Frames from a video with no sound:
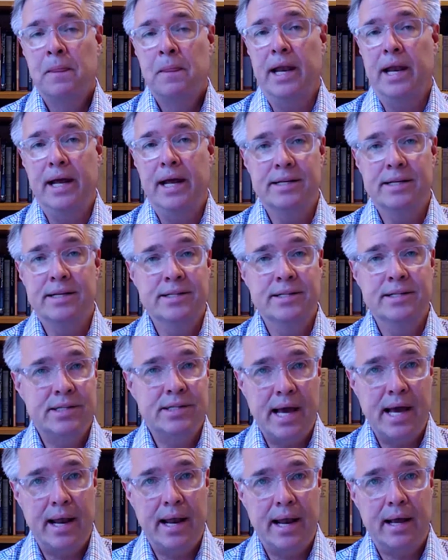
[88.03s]
It isn't
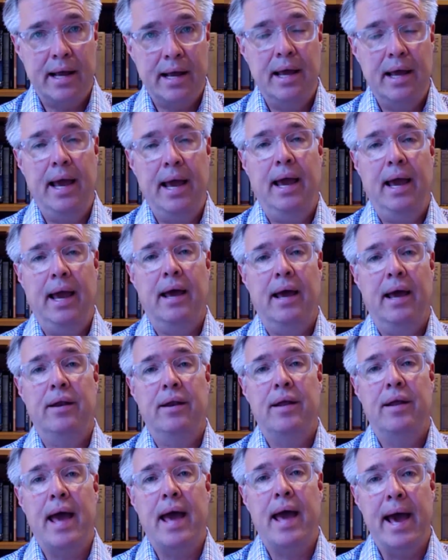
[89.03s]
static,
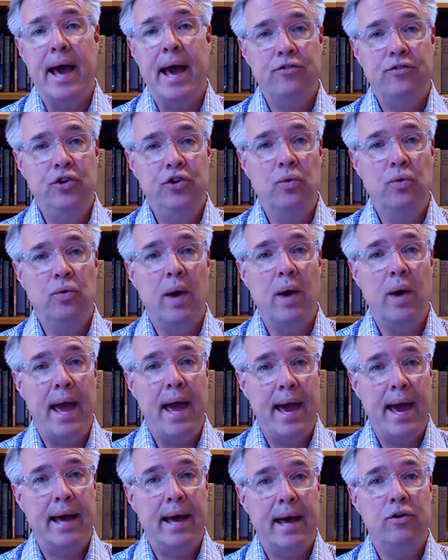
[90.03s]
and as you
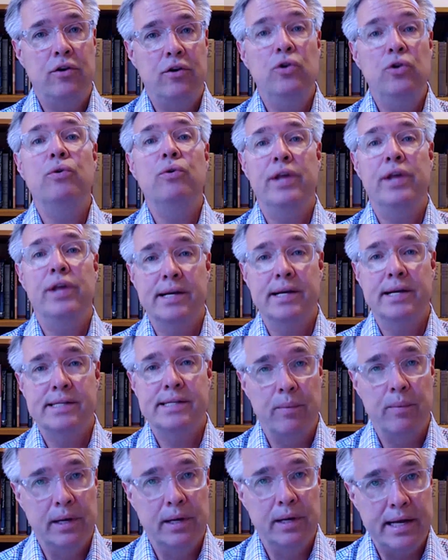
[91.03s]
add new
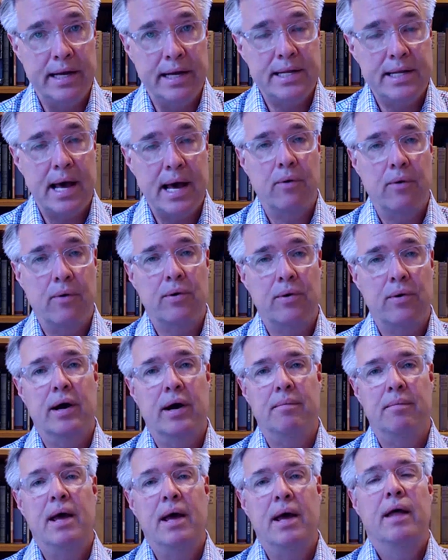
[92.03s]
things that relate to the
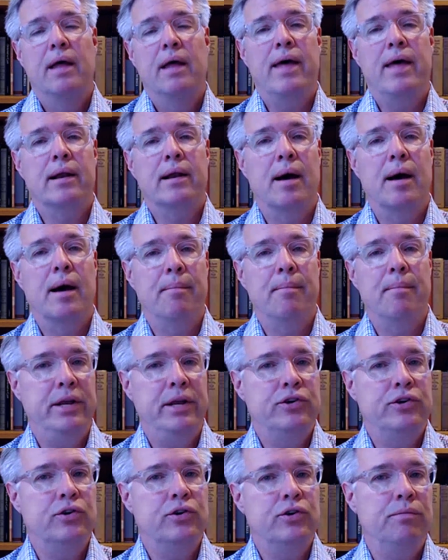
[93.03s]
outcome, that
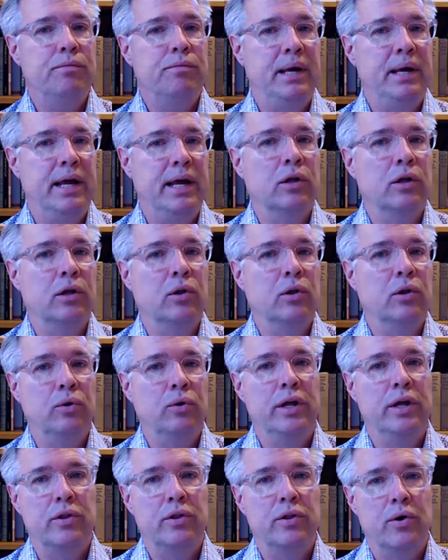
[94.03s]
company should be
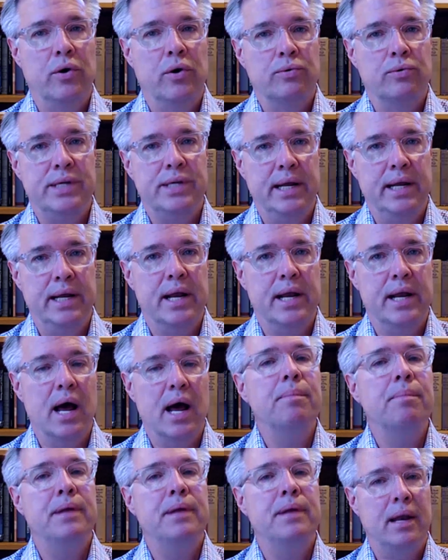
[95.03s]
including those in an
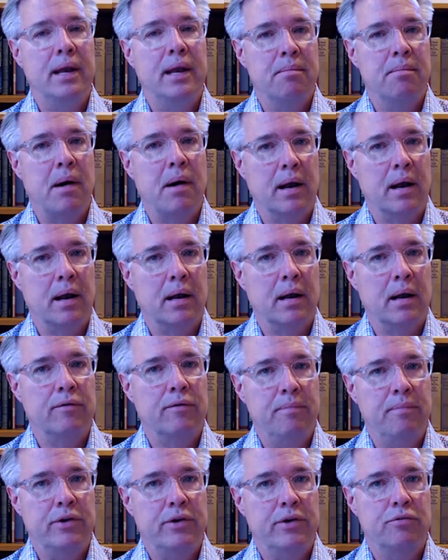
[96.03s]
updated model
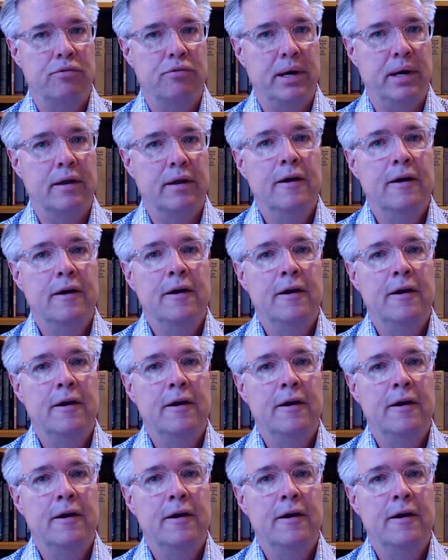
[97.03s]
of measurement.